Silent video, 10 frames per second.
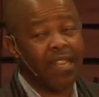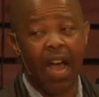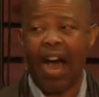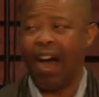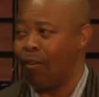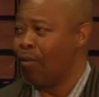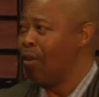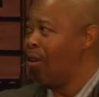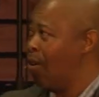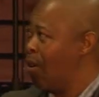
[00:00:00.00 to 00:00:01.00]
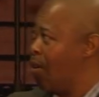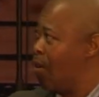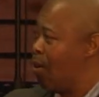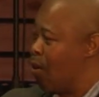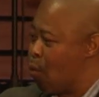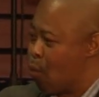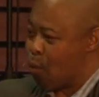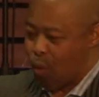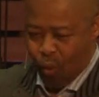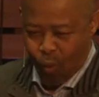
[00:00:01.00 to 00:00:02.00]
how
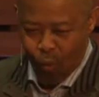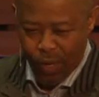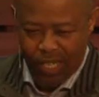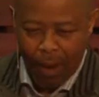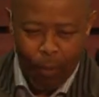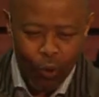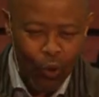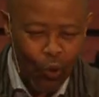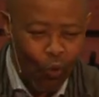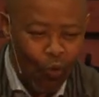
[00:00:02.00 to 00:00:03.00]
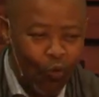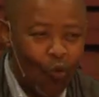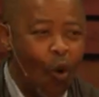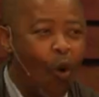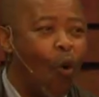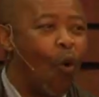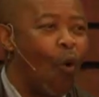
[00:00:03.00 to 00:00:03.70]
we're supposed to grow.